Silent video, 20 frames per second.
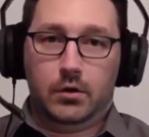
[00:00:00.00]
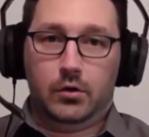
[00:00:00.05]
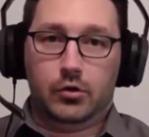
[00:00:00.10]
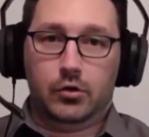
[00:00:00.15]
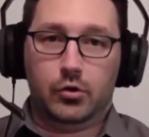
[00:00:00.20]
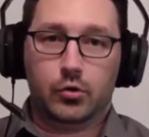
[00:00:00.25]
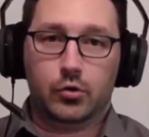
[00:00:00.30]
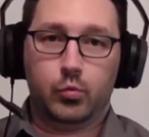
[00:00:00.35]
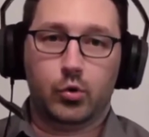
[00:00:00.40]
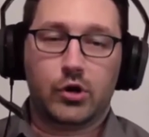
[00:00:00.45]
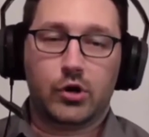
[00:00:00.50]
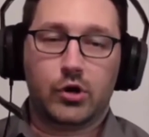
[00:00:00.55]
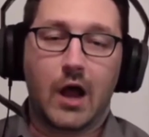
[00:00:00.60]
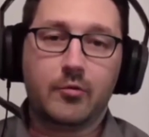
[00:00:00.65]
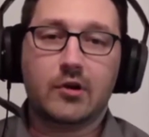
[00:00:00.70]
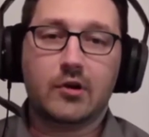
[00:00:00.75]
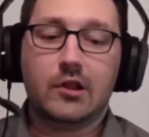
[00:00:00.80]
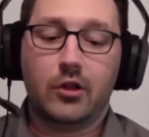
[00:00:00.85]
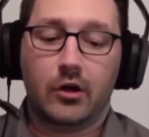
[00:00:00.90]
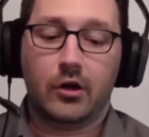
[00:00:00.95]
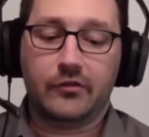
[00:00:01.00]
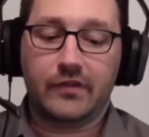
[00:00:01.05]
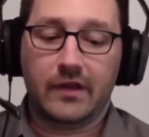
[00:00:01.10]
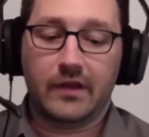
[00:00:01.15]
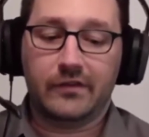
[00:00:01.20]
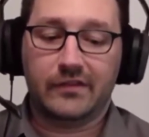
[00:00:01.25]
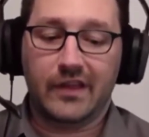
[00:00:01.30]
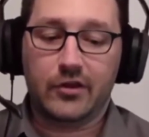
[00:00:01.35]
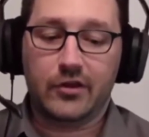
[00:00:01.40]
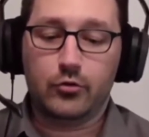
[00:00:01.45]
what copyright law says
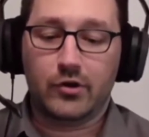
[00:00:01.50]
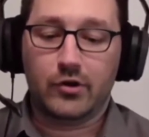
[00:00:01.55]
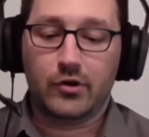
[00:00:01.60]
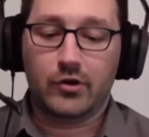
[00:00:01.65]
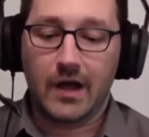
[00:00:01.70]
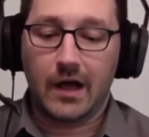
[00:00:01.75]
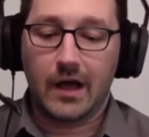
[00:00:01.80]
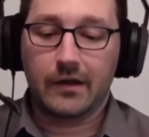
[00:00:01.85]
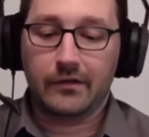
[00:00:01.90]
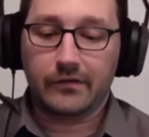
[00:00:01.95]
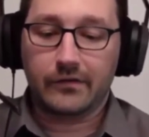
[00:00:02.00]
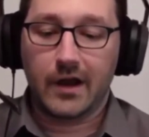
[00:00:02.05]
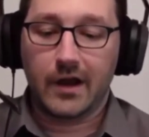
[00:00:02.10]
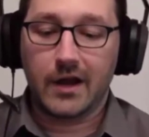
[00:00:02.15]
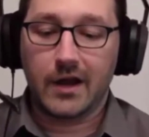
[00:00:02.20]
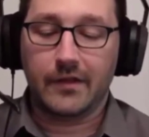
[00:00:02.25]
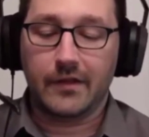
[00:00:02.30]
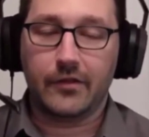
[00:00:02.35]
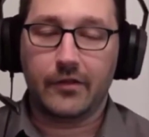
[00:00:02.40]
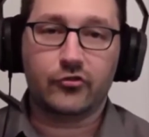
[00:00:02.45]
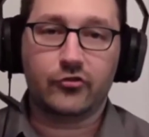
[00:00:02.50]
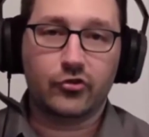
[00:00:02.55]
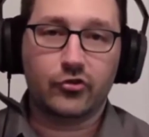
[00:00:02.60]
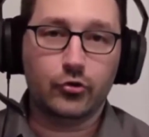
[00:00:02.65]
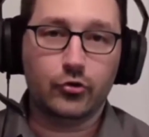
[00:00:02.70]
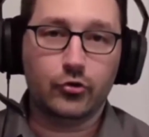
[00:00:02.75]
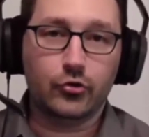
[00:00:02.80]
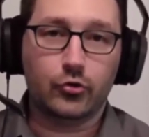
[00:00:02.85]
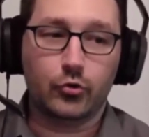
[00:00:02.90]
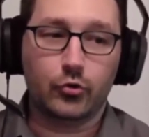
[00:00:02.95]
is that you cannot say that the
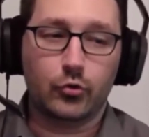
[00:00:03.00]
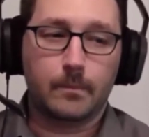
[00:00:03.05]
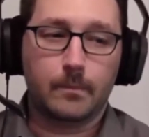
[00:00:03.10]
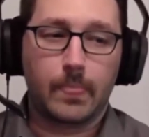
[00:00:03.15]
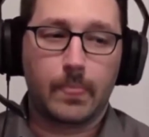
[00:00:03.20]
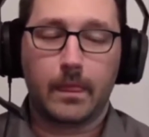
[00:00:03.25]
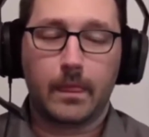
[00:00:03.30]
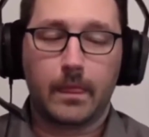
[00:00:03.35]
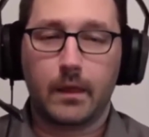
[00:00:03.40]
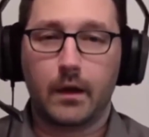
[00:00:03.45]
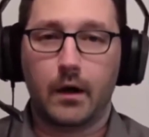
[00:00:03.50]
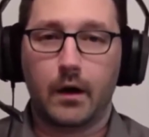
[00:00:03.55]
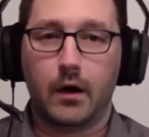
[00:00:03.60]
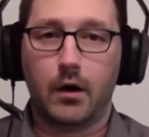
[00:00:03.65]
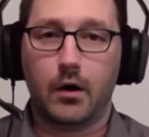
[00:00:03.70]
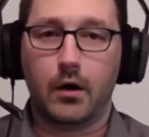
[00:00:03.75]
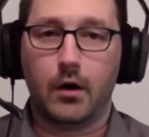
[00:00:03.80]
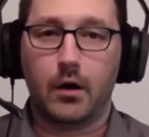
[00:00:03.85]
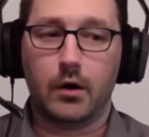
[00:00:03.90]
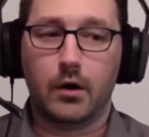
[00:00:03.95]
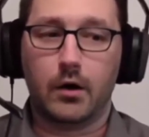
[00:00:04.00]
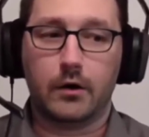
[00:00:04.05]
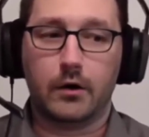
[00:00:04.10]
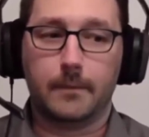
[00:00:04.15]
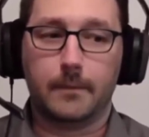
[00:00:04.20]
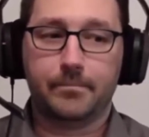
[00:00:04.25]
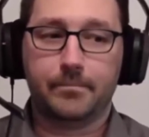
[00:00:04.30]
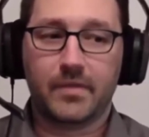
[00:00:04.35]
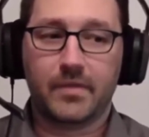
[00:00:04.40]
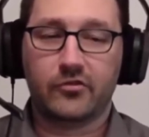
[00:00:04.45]
two are
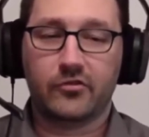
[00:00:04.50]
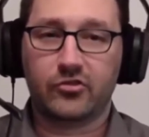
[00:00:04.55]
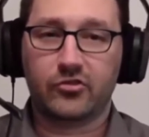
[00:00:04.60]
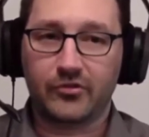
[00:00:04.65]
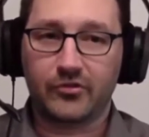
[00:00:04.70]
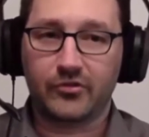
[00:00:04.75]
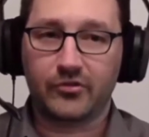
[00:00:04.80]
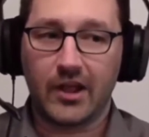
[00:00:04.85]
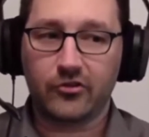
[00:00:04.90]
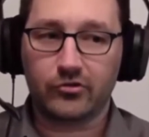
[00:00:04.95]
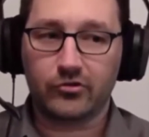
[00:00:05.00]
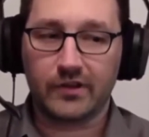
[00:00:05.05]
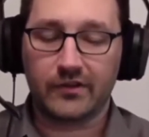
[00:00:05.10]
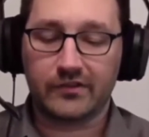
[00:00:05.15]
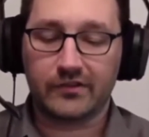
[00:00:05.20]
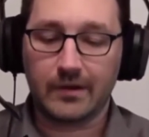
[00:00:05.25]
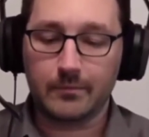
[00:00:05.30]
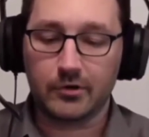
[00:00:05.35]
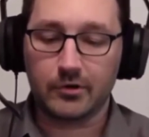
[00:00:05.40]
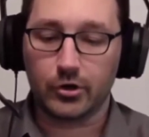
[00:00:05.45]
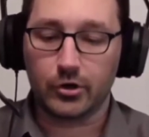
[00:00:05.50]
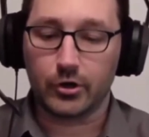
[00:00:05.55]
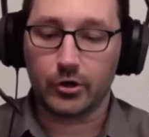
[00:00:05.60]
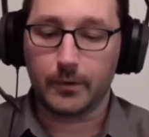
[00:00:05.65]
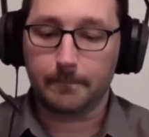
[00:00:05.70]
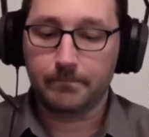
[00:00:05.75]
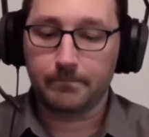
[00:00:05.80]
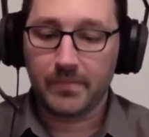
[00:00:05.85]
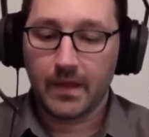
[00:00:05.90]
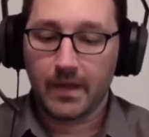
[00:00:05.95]
substantially
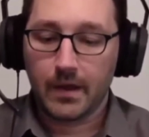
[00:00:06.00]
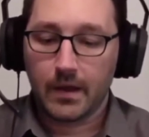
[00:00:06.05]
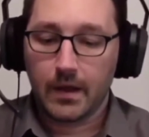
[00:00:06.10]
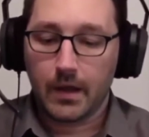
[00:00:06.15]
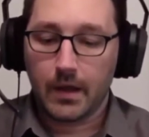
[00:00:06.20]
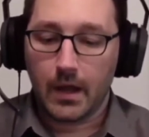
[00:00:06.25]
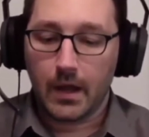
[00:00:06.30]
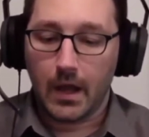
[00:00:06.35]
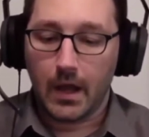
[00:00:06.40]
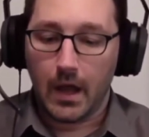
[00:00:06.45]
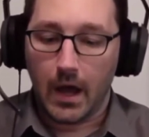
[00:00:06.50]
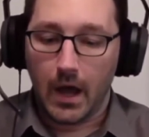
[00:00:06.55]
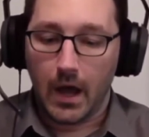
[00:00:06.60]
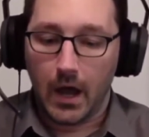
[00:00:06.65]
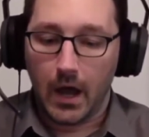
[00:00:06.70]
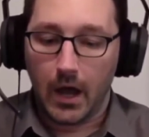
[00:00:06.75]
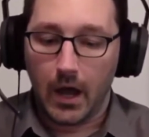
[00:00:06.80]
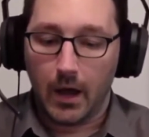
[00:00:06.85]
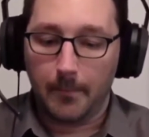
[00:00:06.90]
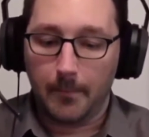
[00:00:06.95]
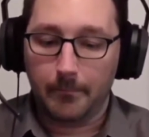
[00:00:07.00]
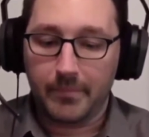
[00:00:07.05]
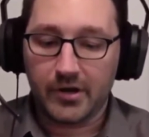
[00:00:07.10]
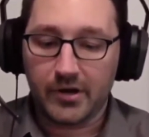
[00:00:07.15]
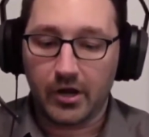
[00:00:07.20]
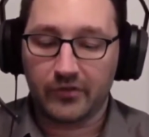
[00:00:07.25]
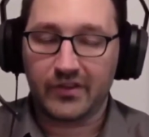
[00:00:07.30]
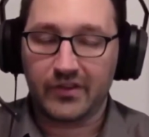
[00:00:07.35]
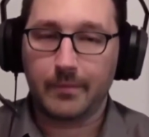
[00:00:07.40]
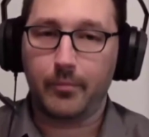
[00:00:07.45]
similar
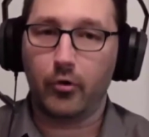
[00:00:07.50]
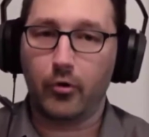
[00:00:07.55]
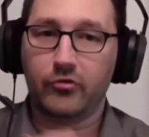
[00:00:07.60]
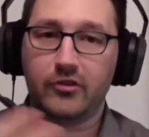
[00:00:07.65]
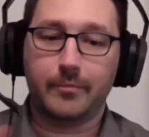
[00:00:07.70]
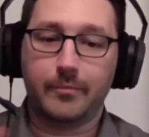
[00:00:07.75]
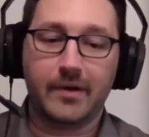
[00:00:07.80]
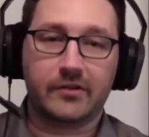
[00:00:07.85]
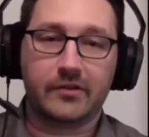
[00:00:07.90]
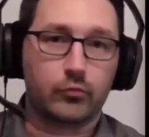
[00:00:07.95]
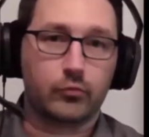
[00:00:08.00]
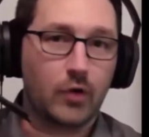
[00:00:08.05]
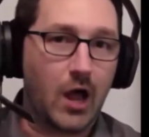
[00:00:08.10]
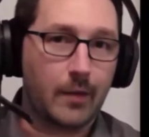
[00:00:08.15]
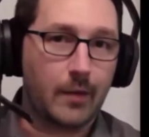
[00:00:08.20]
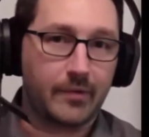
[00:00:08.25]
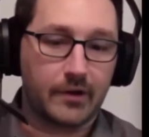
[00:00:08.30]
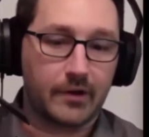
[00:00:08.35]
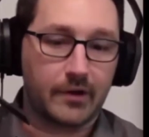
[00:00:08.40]
because they both depict a robin,